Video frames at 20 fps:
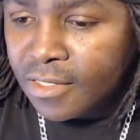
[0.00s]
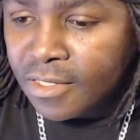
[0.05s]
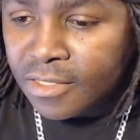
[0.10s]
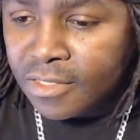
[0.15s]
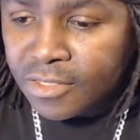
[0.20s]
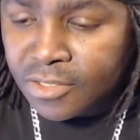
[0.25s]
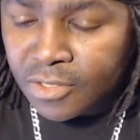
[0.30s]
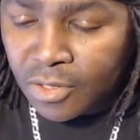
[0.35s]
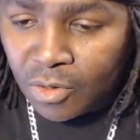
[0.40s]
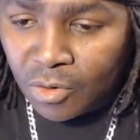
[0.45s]

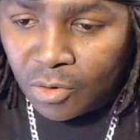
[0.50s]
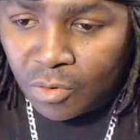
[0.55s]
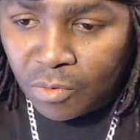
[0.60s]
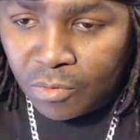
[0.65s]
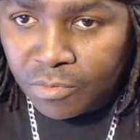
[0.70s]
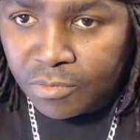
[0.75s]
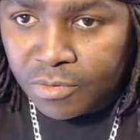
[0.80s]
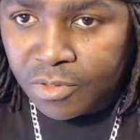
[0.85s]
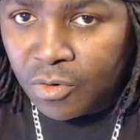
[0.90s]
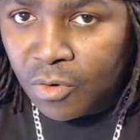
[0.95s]

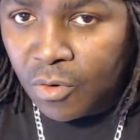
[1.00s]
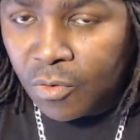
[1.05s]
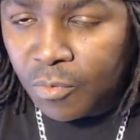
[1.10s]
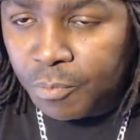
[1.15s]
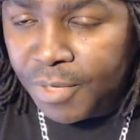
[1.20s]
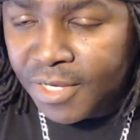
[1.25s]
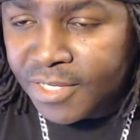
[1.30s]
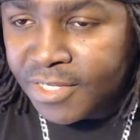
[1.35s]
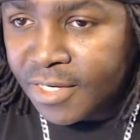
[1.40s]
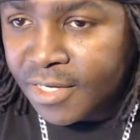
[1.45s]
So you're
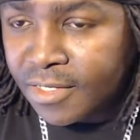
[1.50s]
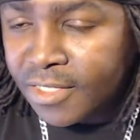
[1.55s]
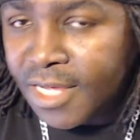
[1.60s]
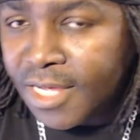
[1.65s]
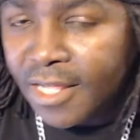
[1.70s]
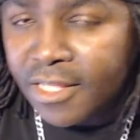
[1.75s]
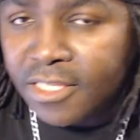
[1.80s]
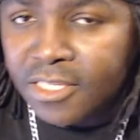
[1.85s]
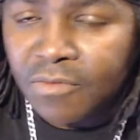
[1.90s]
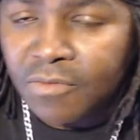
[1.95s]
missing
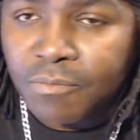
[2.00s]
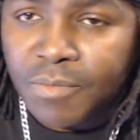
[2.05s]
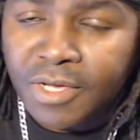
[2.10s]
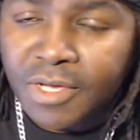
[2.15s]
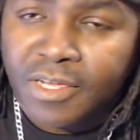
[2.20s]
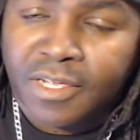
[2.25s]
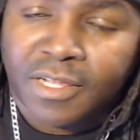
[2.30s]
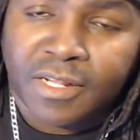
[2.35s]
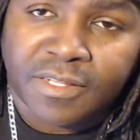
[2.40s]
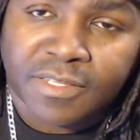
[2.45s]
tens of
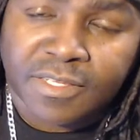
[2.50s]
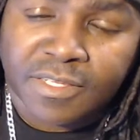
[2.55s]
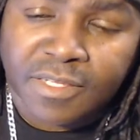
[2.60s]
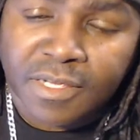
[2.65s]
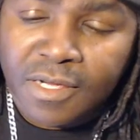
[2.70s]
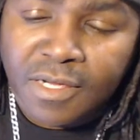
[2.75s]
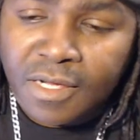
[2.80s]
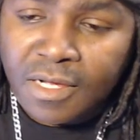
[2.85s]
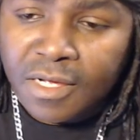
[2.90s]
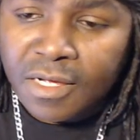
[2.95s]
millions
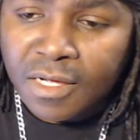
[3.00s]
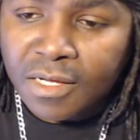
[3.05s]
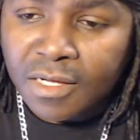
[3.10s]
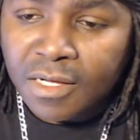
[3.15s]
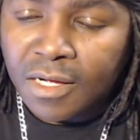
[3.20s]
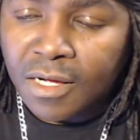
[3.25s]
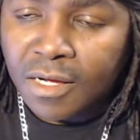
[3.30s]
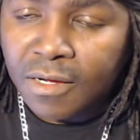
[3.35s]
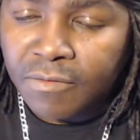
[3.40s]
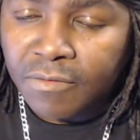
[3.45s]

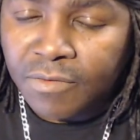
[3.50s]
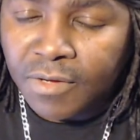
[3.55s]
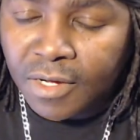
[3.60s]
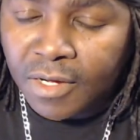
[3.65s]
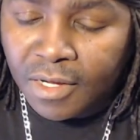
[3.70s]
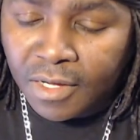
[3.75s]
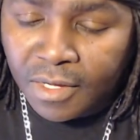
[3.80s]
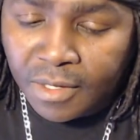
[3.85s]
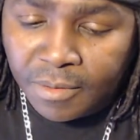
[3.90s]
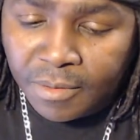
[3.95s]
of
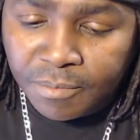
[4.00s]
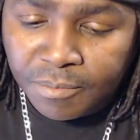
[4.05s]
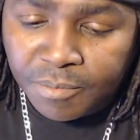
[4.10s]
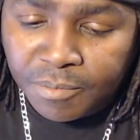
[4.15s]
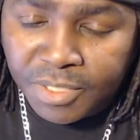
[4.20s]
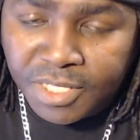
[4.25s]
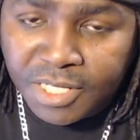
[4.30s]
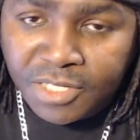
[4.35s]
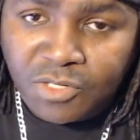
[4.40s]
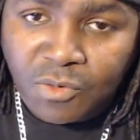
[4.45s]
um,
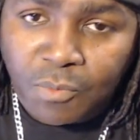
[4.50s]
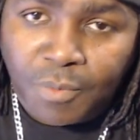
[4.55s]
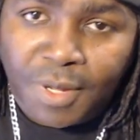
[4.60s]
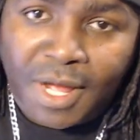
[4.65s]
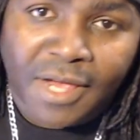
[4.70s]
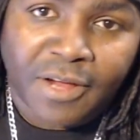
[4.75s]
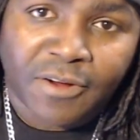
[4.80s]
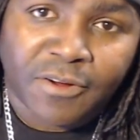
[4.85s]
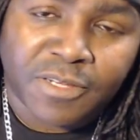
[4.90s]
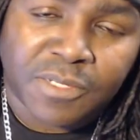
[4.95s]
potential
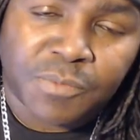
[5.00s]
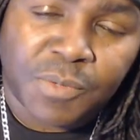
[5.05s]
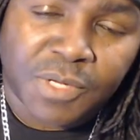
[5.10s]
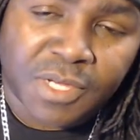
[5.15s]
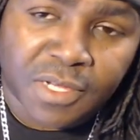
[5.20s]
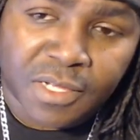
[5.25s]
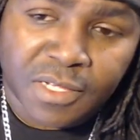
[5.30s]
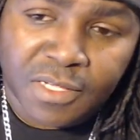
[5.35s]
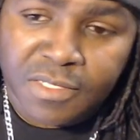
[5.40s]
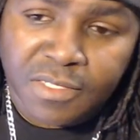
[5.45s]
buyers
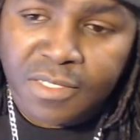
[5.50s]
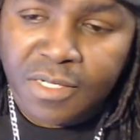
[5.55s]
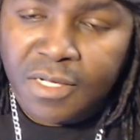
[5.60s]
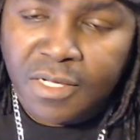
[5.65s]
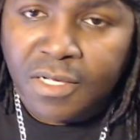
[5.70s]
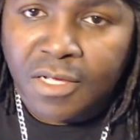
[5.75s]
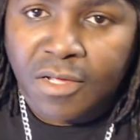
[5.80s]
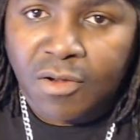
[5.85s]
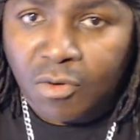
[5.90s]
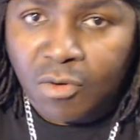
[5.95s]
because
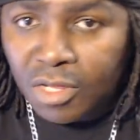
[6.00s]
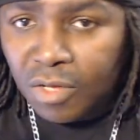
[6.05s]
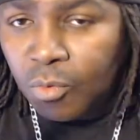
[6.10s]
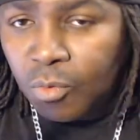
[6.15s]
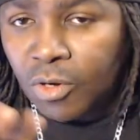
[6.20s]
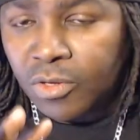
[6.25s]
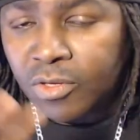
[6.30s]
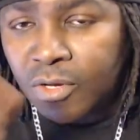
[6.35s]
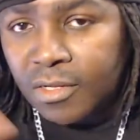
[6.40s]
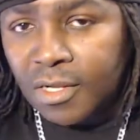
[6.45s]
it only
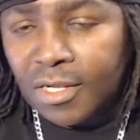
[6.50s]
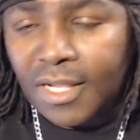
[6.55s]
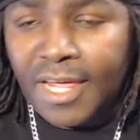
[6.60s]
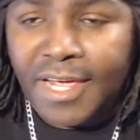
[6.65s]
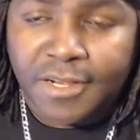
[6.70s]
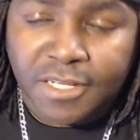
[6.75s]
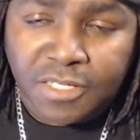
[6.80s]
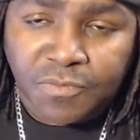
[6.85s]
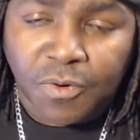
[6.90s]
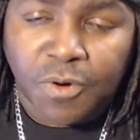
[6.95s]
worked on the
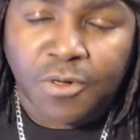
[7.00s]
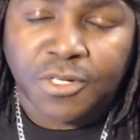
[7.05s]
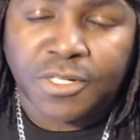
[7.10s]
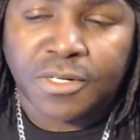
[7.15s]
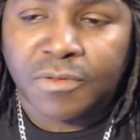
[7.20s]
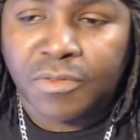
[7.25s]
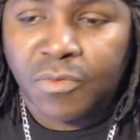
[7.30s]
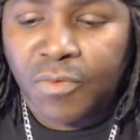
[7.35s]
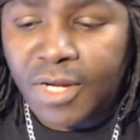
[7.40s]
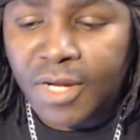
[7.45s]
latest version
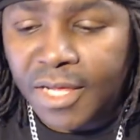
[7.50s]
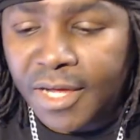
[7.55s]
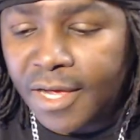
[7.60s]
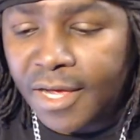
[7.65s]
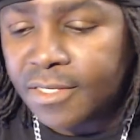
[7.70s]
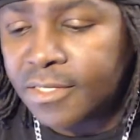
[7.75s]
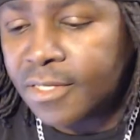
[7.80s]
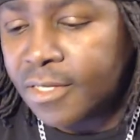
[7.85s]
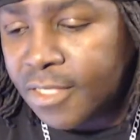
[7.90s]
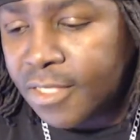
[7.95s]
of
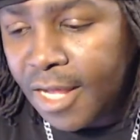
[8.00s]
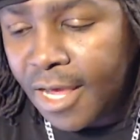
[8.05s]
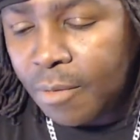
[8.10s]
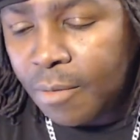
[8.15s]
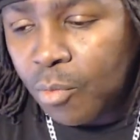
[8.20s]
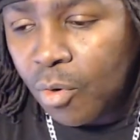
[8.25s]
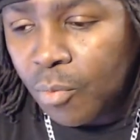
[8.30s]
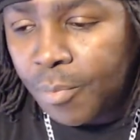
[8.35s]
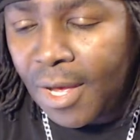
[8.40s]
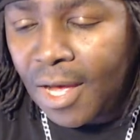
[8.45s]
3DS because it had
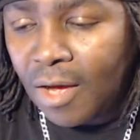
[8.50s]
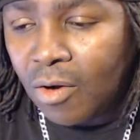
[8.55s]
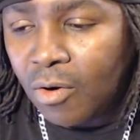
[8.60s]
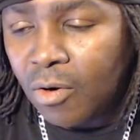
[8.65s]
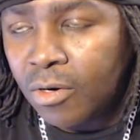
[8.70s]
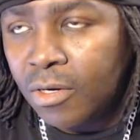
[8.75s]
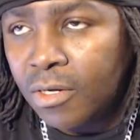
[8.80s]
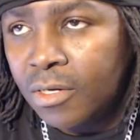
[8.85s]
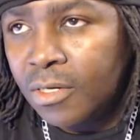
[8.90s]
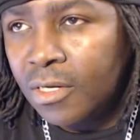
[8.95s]
more
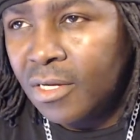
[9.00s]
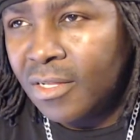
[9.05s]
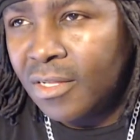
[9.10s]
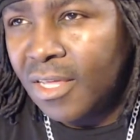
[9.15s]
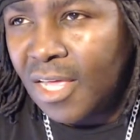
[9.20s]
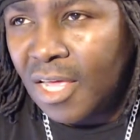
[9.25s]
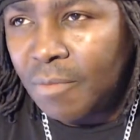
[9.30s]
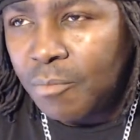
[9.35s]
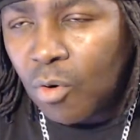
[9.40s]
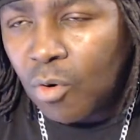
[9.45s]
power, it
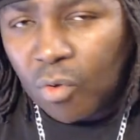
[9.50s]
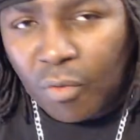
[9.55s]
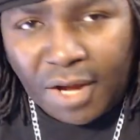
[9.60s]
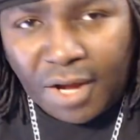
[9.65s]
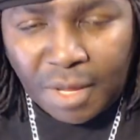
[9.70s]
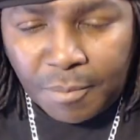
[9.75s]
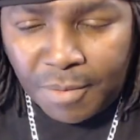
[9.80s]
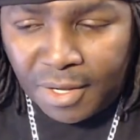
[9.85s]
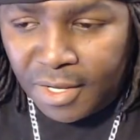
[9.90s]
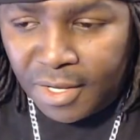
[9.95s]
had more
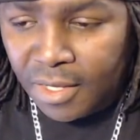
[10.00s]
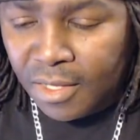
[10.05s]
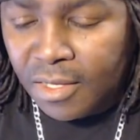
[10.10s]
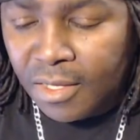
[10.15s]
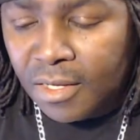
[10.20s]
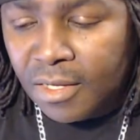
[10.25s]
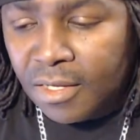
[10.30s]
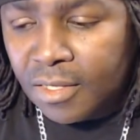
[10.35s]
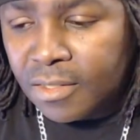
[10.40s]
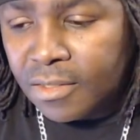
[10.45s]
RAM in it,
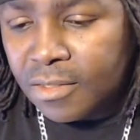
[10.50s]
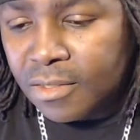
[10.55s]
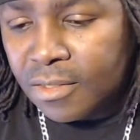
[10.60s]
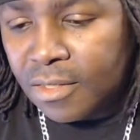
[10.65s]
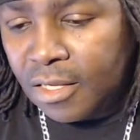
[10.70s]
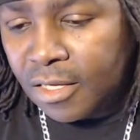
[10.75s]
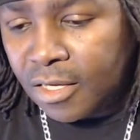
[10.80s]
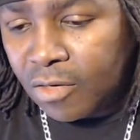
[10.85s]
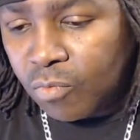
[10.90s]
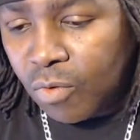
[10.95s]

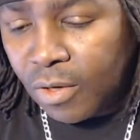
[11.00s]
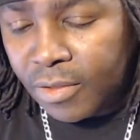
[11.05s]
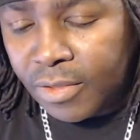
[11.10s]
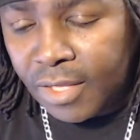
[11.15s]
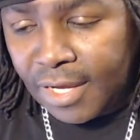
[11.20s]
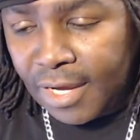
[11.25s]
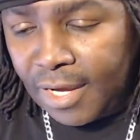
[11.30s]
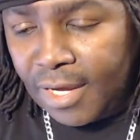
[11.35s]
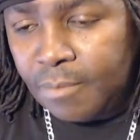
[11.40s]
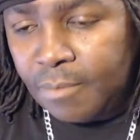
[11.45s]
it could run the
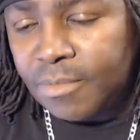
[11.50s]
game.